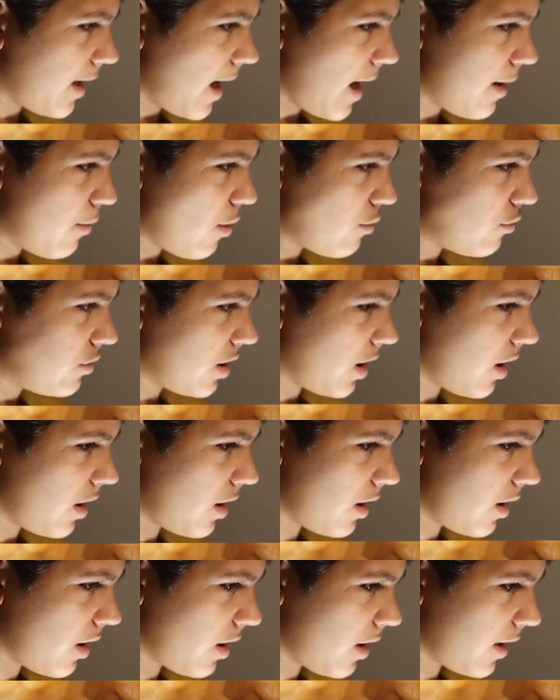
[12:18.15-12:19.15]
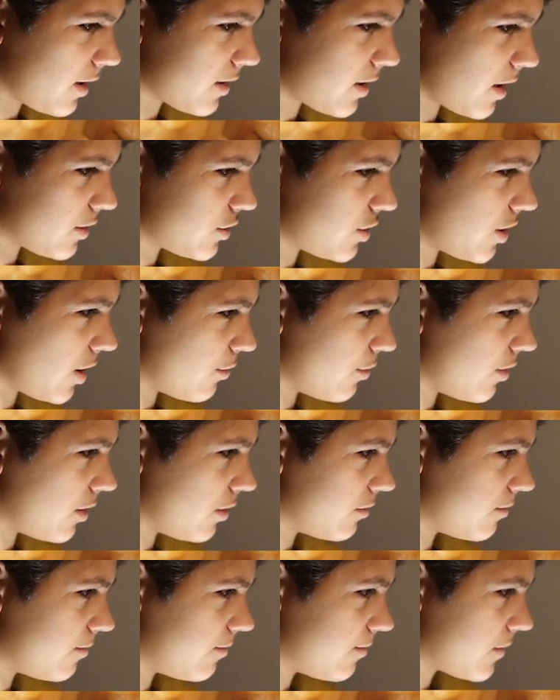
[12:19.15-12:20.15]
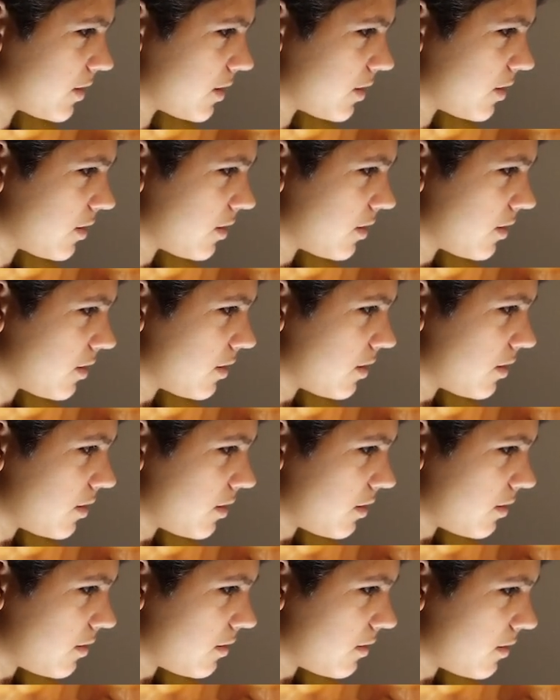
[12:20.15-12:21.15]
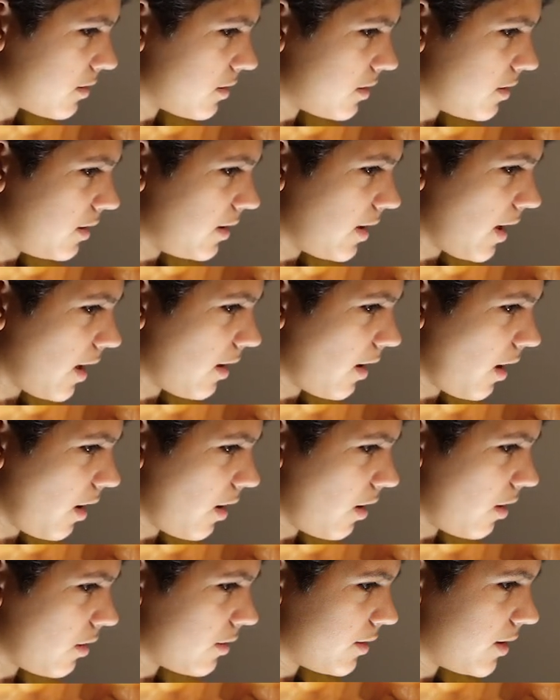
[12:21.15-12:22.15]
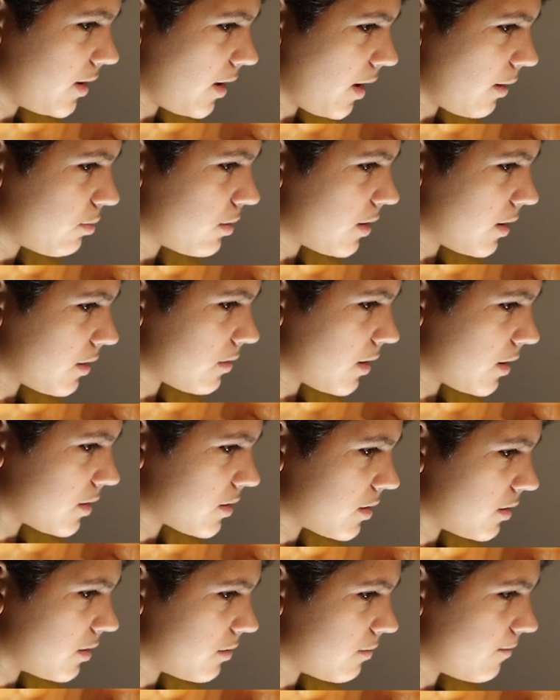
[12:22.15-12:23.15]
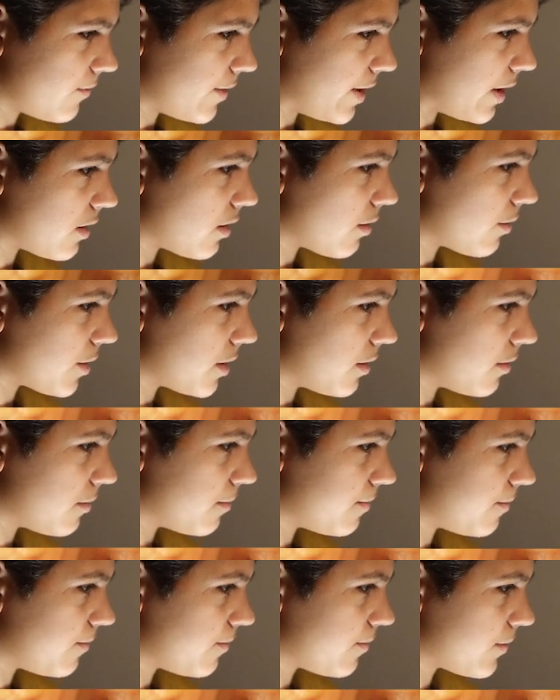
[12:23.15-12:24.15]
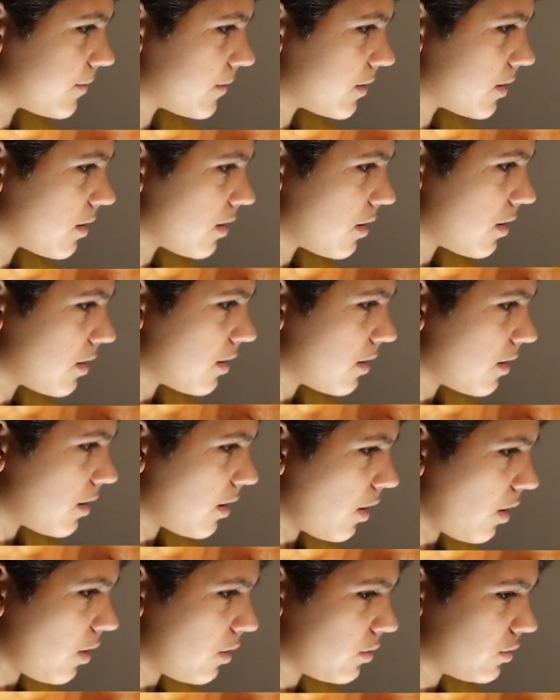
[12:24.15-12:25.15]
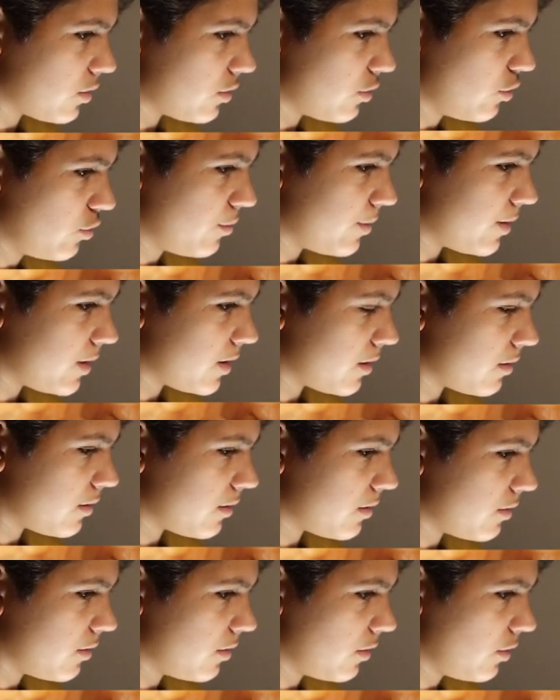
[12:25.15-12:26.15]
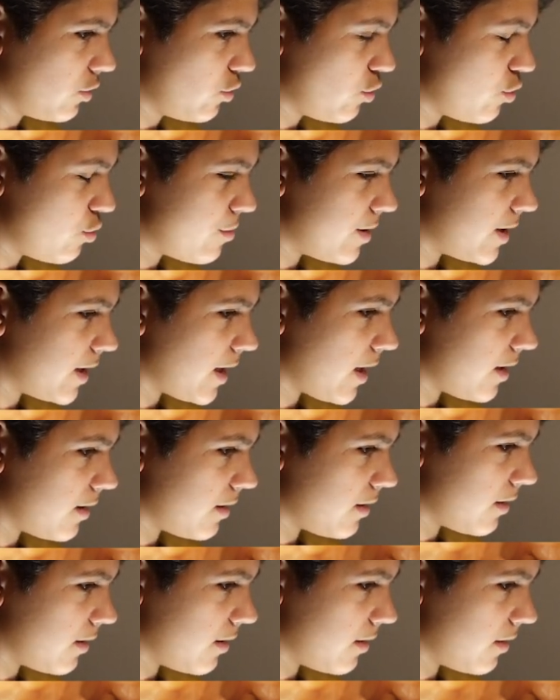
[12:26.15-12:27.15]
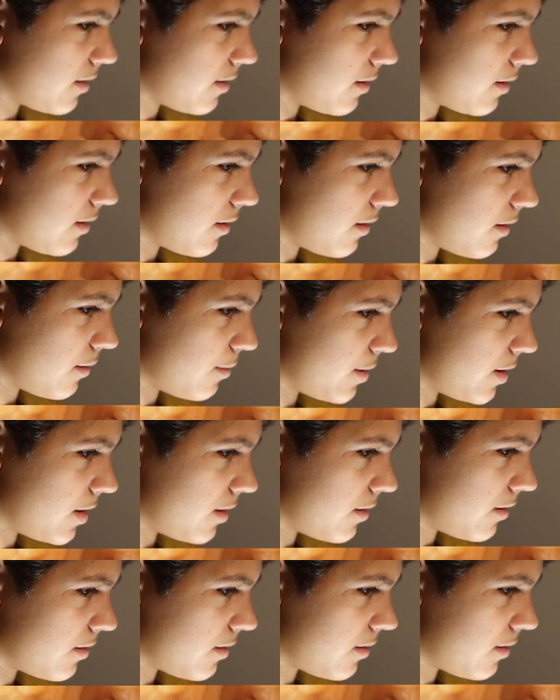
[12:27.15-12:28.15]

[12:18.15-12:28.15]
I won't, actually I will. Yeah, that's good. Yeah, there we go. I'll illuminate it a bit.